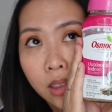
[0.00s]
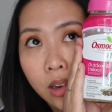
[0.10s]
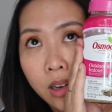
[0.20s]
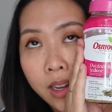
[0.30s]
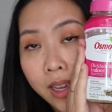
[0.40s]

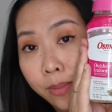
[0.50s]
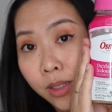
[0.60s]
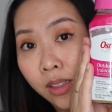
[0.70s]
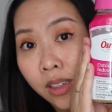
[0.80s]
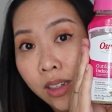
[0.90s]
on
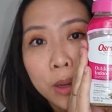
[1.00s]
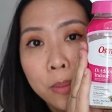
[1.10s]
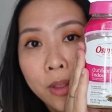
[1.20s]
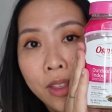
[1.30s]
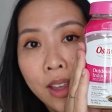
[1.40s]
Amazon
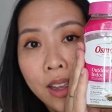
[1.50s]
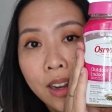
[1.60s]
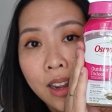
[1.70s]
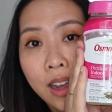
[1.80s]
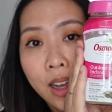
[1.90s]
but
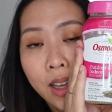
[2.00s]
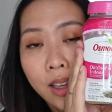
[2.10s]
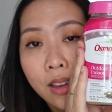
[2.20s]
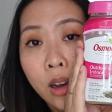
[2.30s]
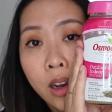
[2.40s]
then
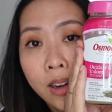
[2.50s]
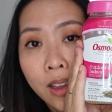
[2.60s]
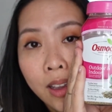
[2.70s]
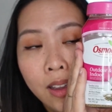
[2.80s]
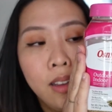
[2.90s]
I got
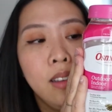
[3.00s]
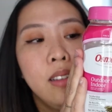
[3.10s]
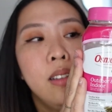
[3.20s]
a